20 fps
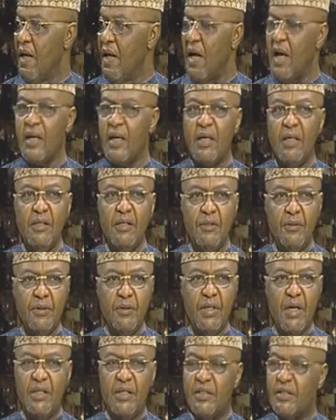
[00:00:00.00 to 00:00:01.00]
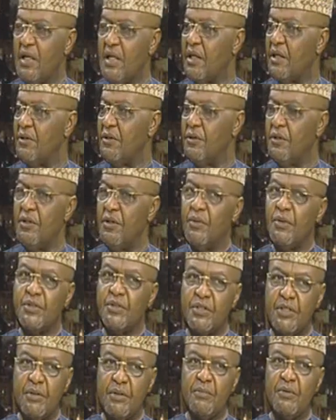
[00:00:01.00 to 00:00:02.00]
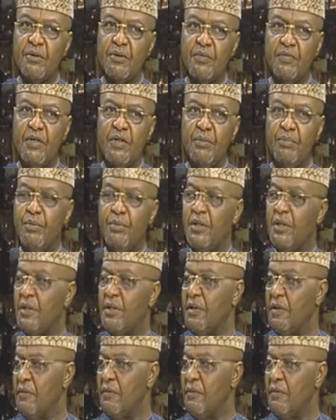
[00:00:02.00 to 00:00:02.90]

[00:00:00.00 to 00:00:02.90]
Akinloye, this Akinloye was chairman of NPN.